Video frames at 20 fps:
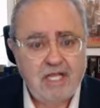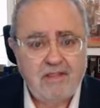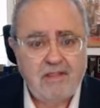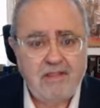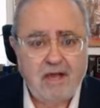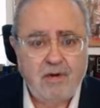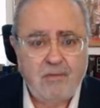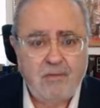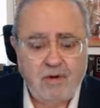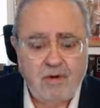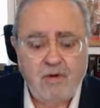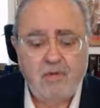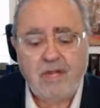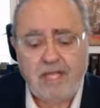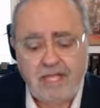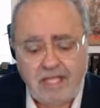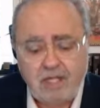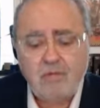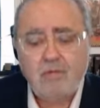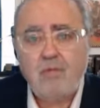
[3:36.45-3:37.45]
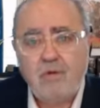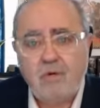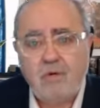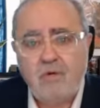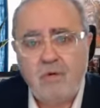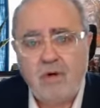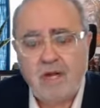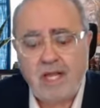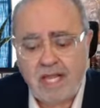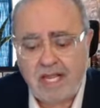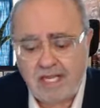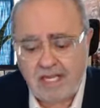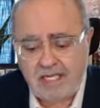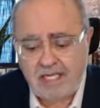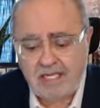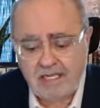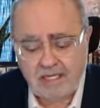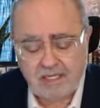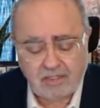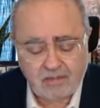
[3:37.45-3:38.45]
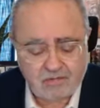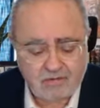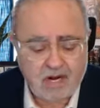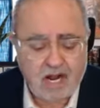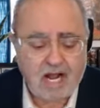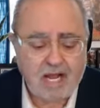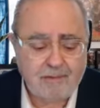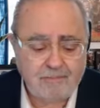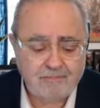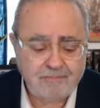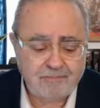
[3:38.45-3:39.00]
that will equal a crime.